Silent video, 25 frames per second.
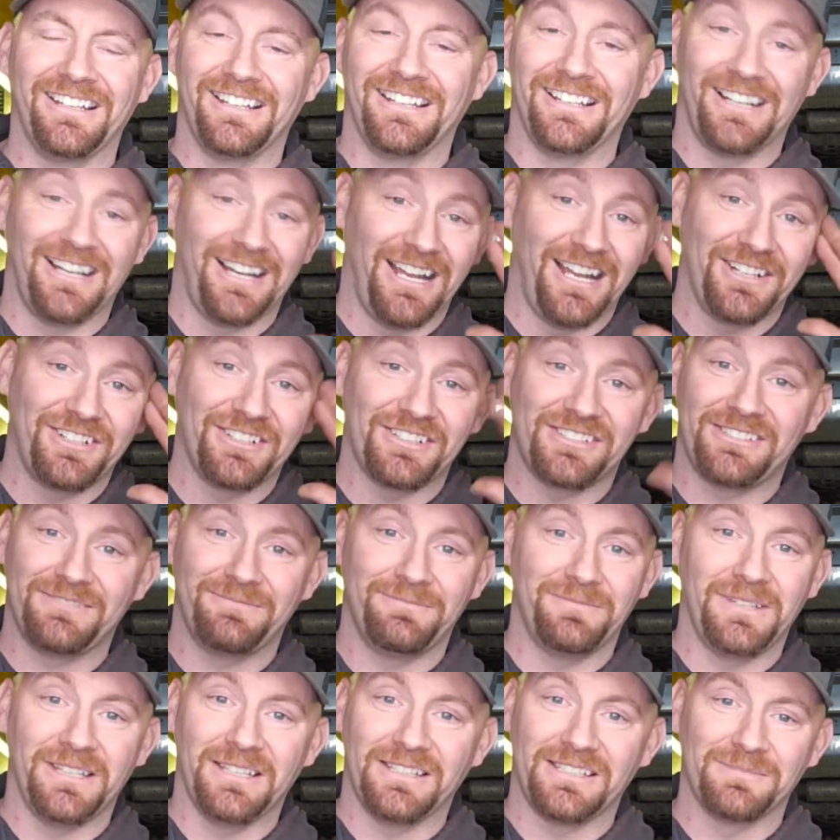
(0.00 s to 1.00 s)

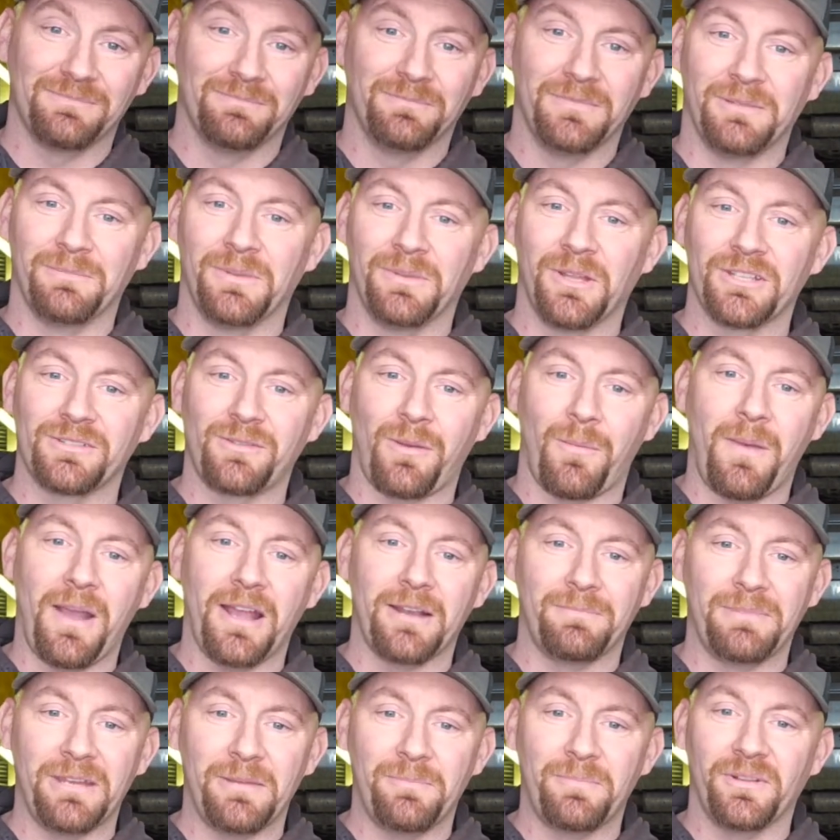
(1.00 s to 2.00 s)
It blows my
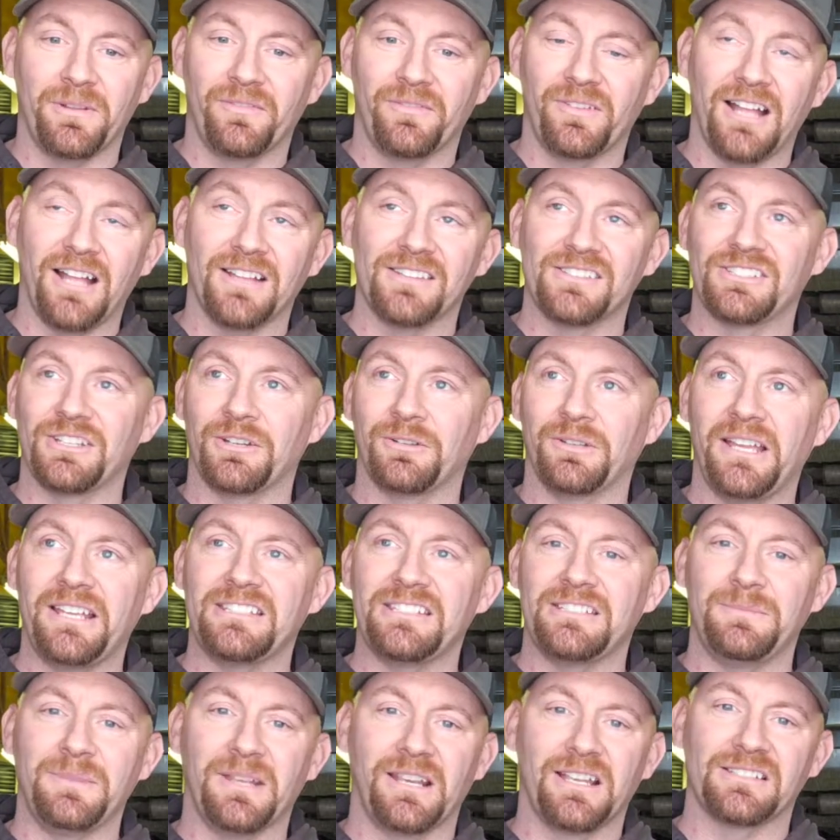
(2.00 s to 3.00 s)
mind. People have gotten so
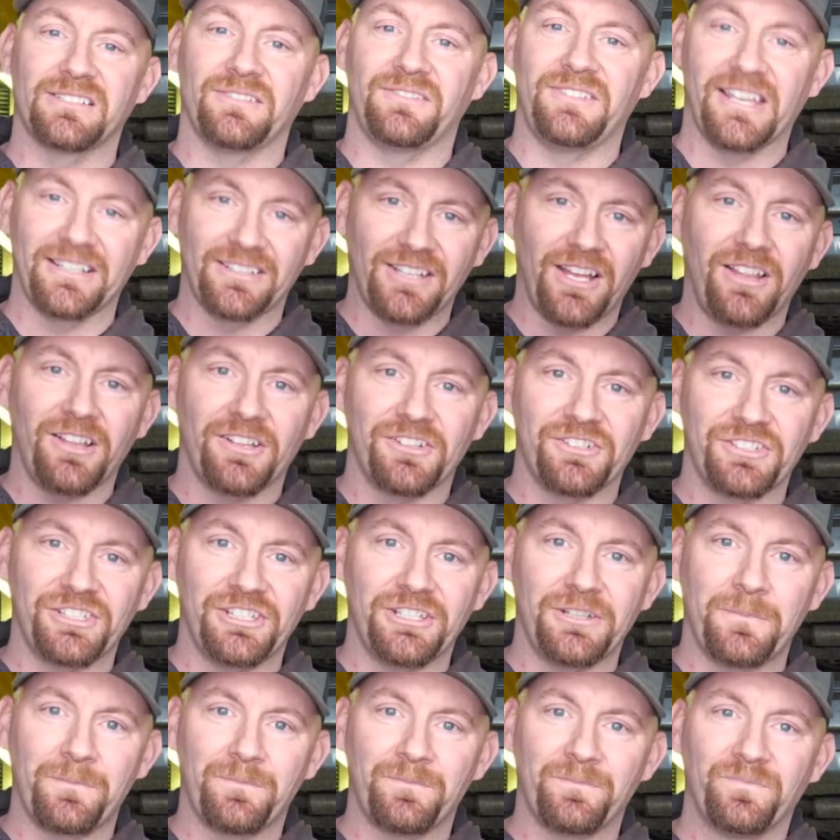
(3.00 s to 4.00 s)
lazy because of
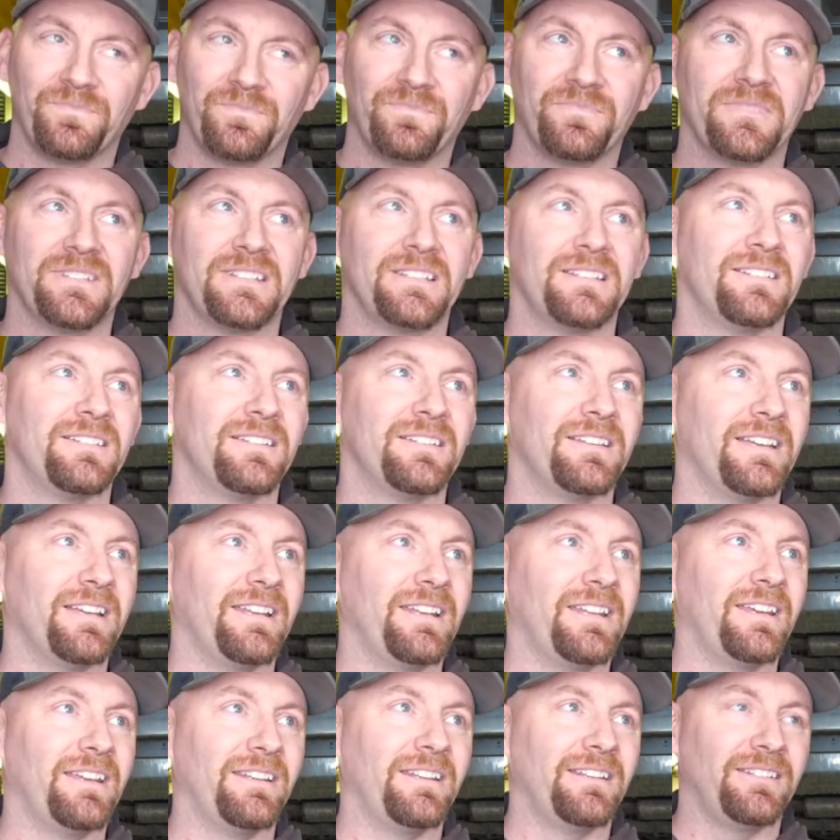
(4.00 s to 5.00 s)
technology. And
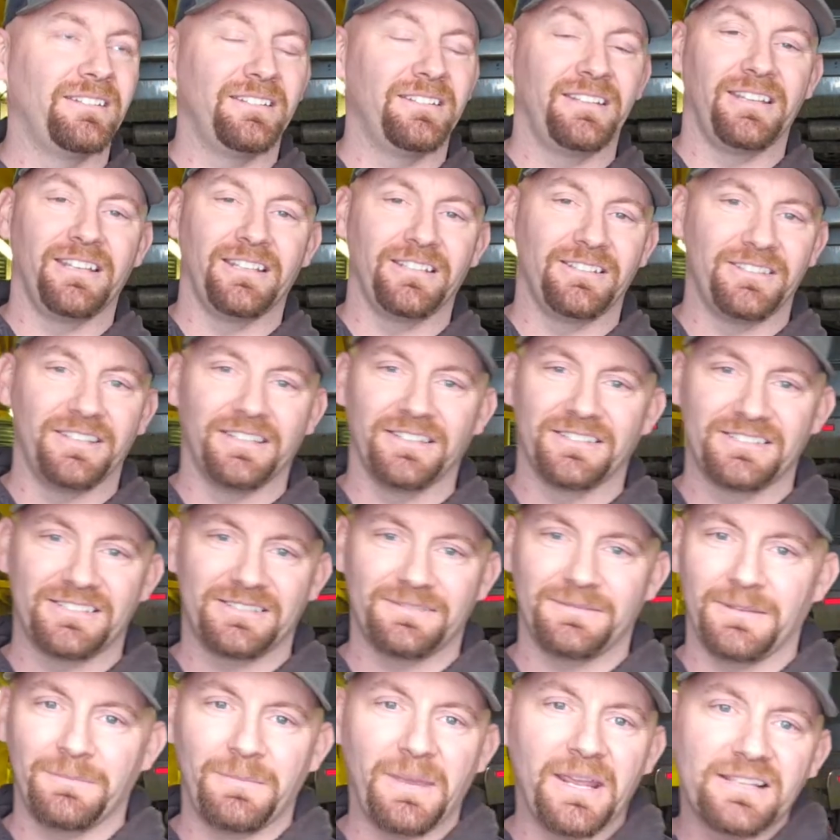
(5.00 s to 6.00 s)
then
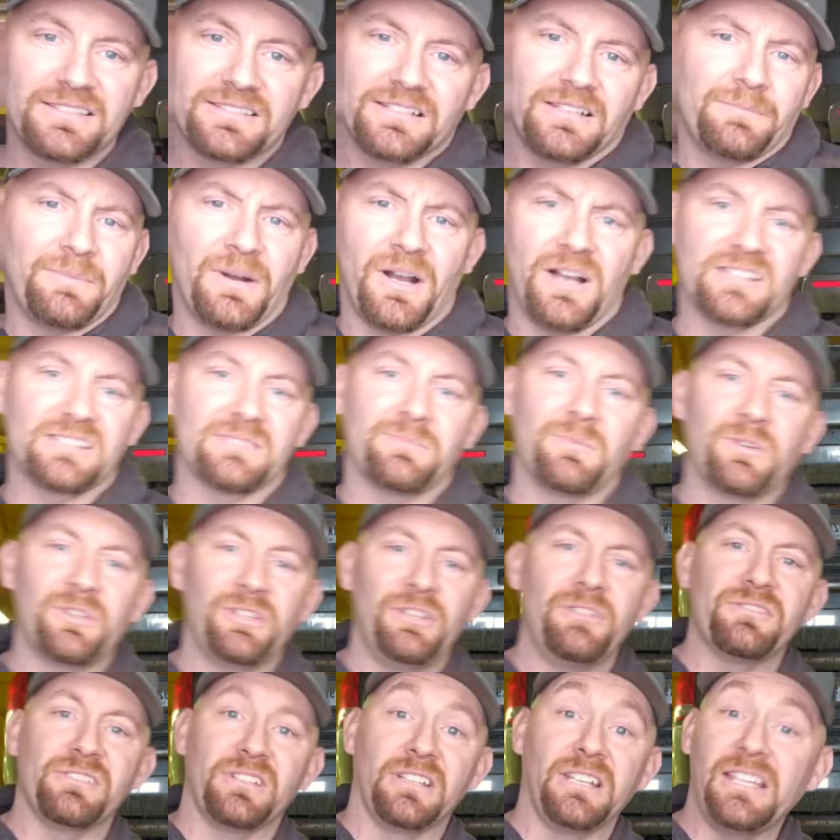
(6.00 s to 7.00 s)
it makes it impossible to
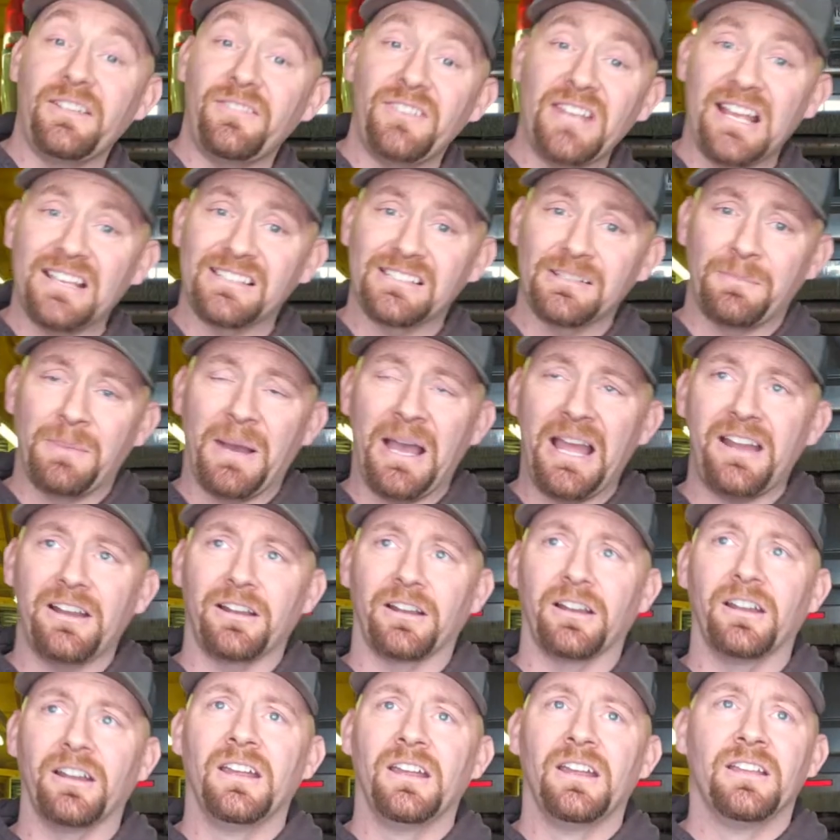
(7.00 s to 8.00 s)
use it. And even as a
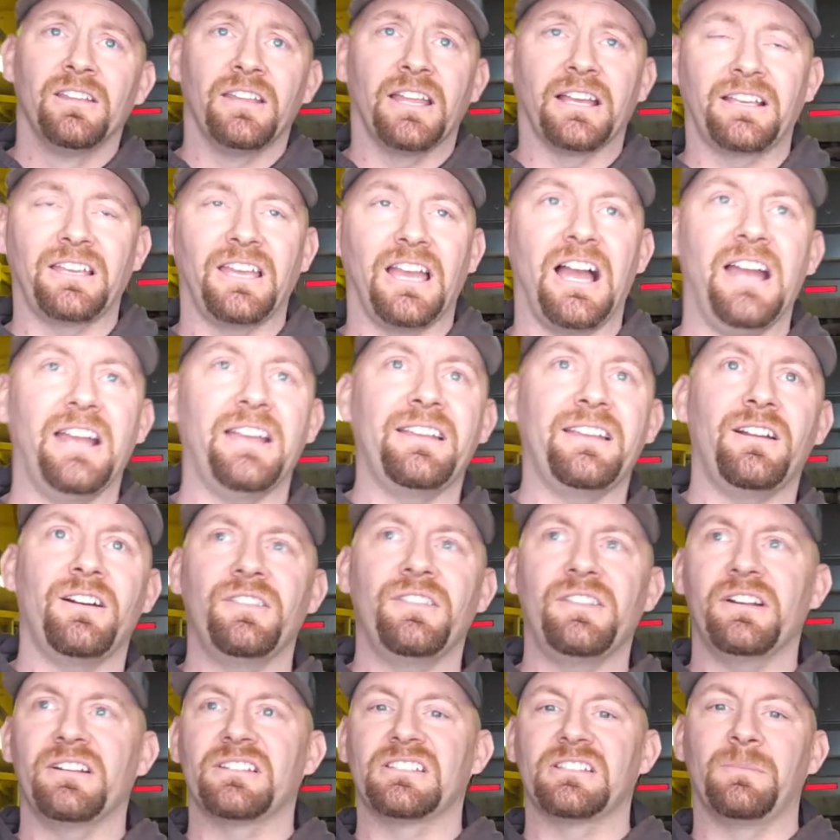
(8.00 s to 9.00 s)
buyer, like, I get on
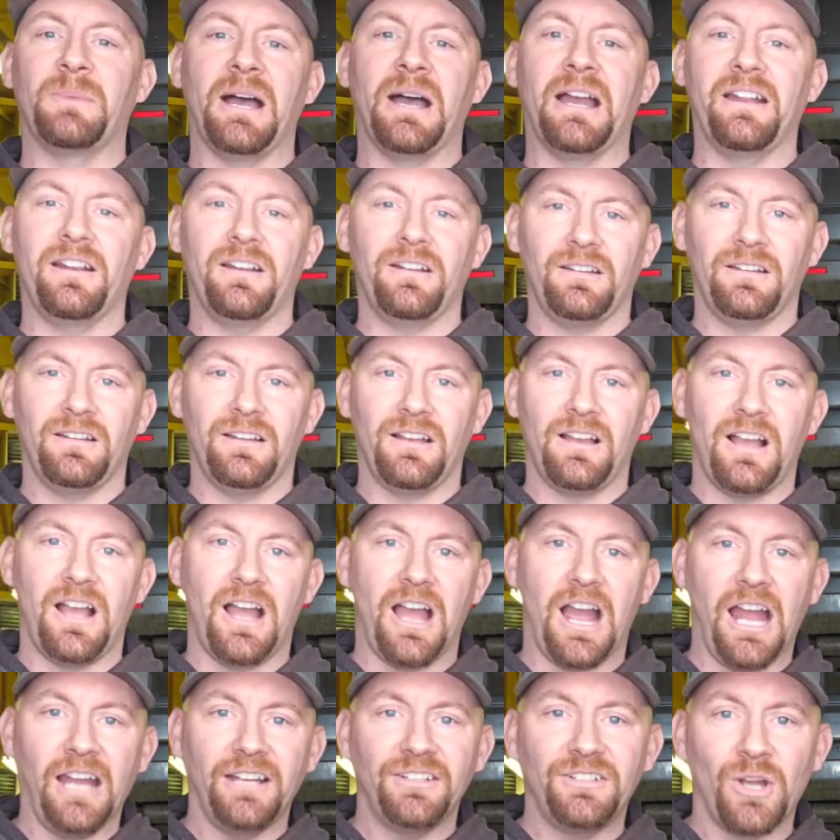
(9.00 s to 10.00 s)
there as a buyer,
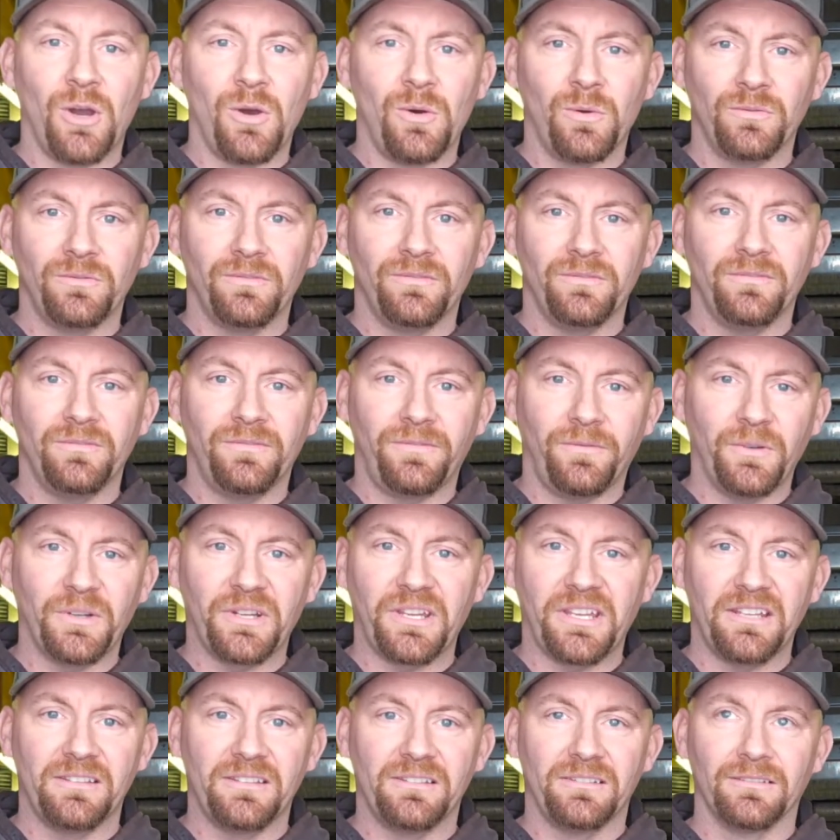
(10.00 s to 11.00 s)
I don't
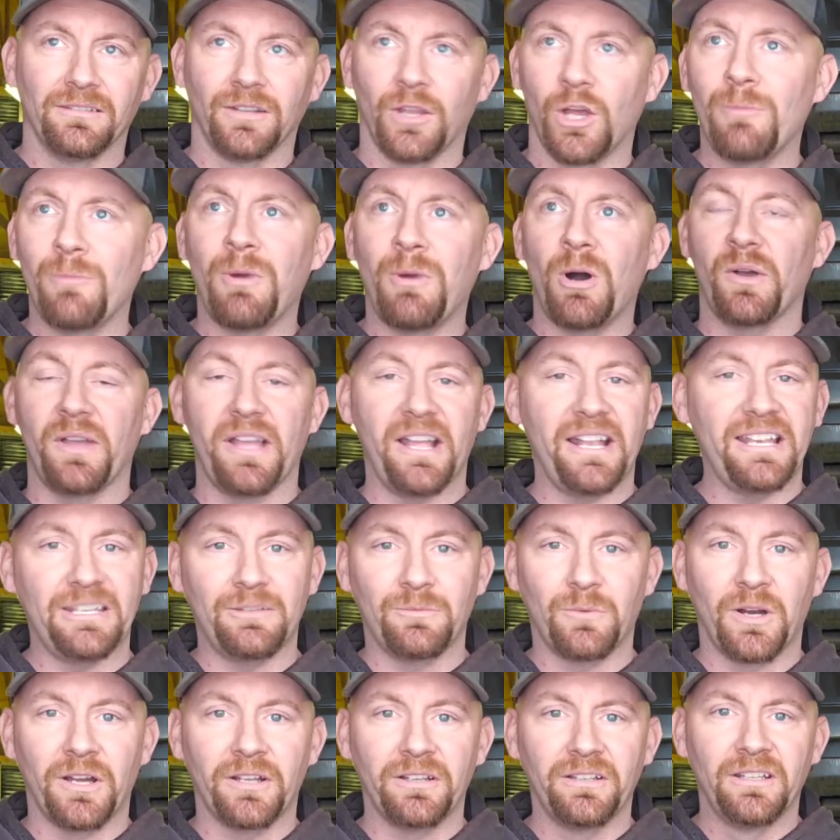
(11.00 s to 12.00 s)
freaking lowball
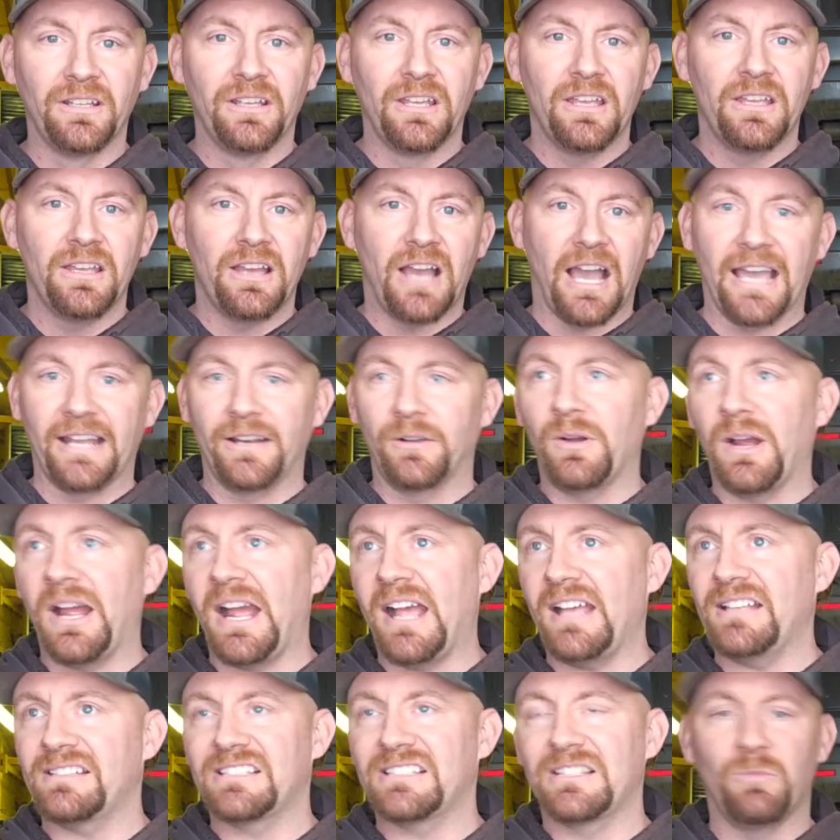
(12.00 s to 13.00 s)
anyone. I don't
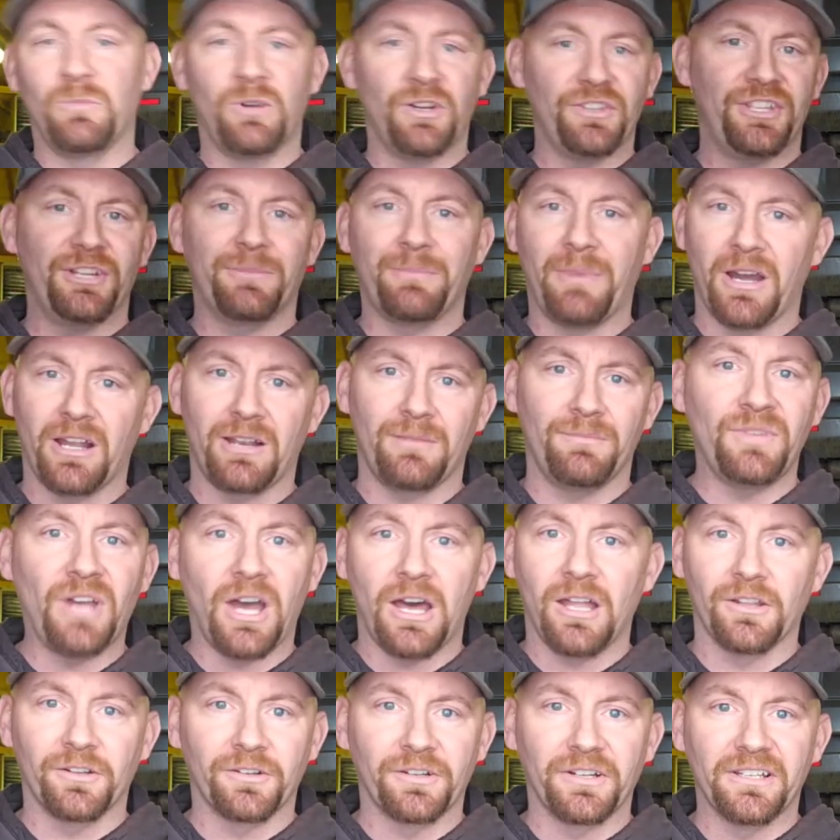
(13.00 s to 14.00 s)
ask them what their bottom
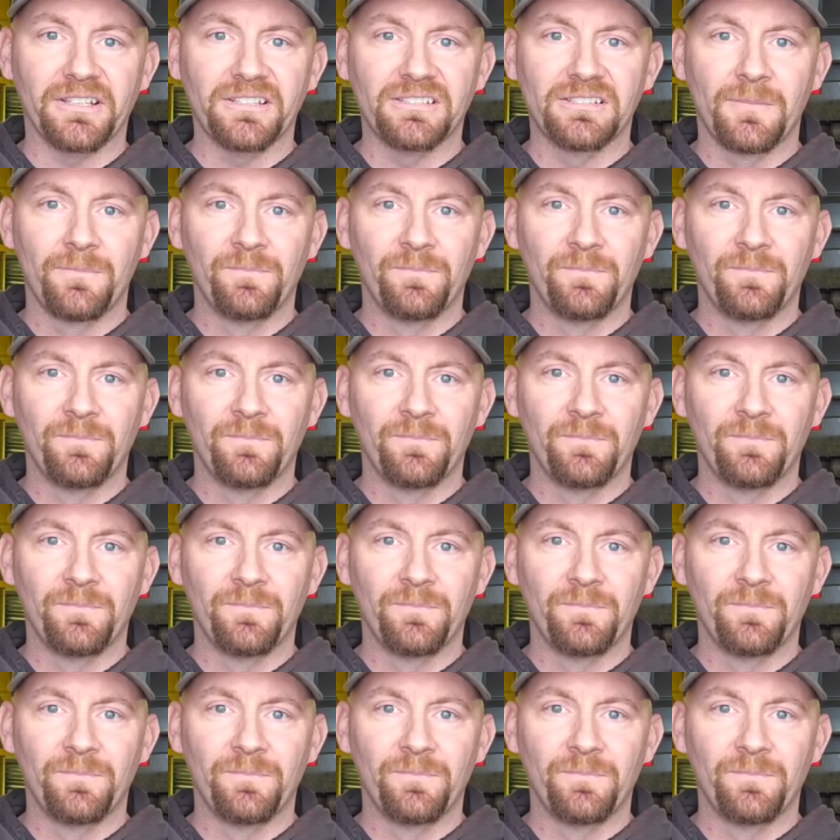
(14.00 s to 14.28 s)
dollar is.